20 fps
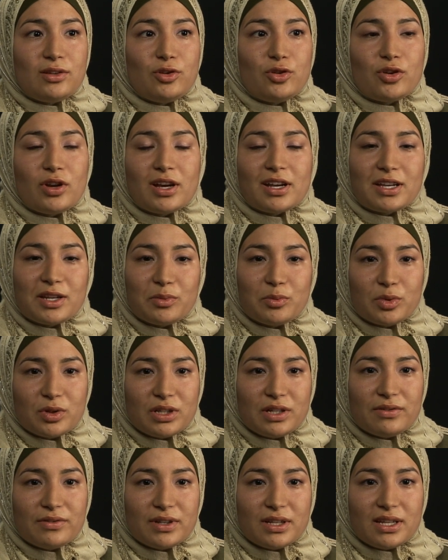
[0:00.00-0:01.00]
you're not going to
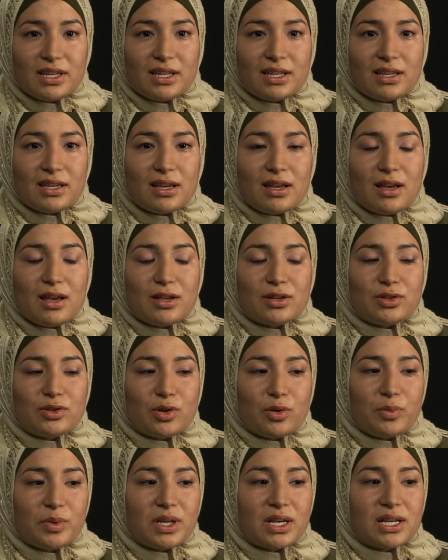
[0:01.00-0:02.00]
believe it.
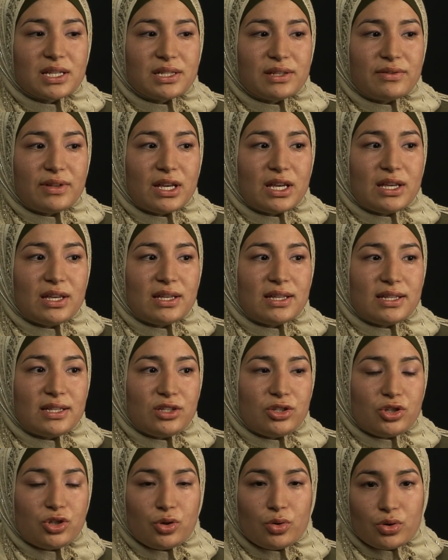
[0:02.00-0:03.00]
So because of that,
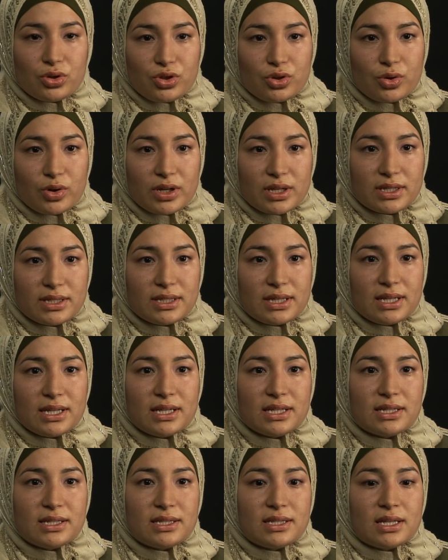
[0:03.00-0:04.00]
it's your choice, and
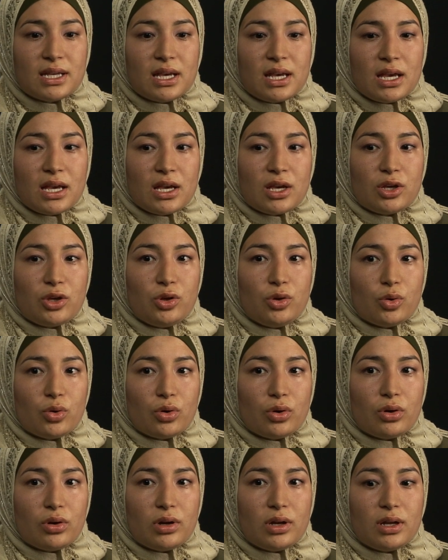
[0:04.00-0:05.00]
it's
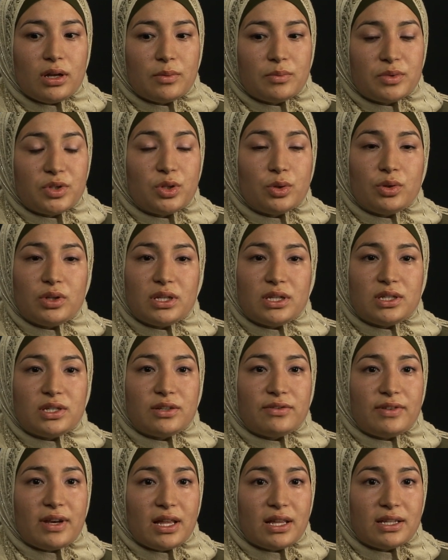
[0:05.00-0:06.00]
your duty
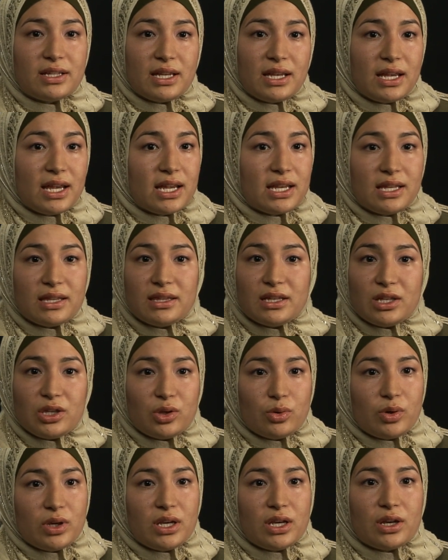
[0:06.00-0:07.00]
to validate anything
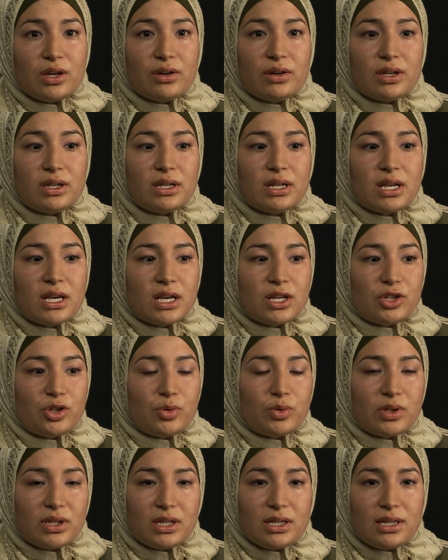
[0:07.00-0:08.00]
you hear and
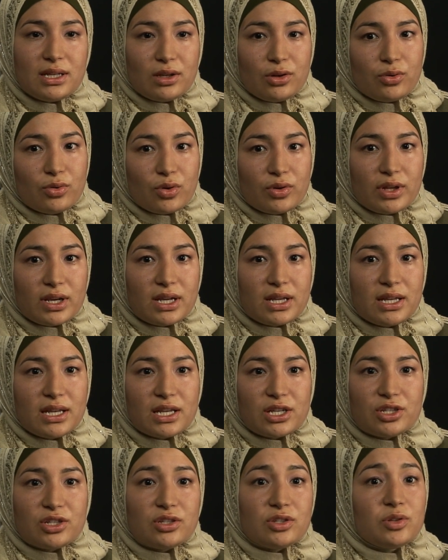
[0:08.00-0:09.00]
to really grow that
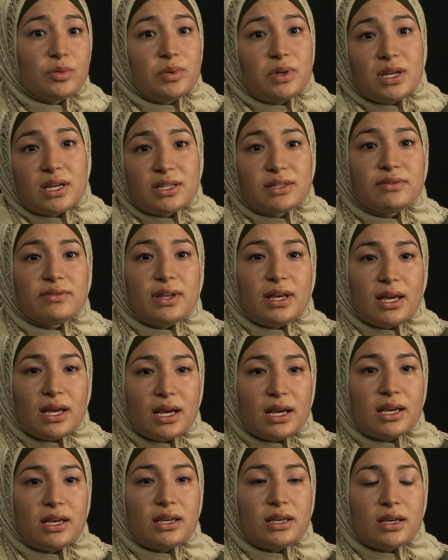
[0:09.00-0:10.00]
connection. So because of that,
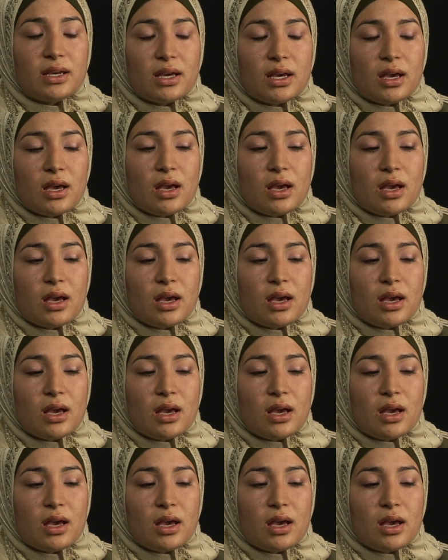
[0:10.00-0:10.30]
I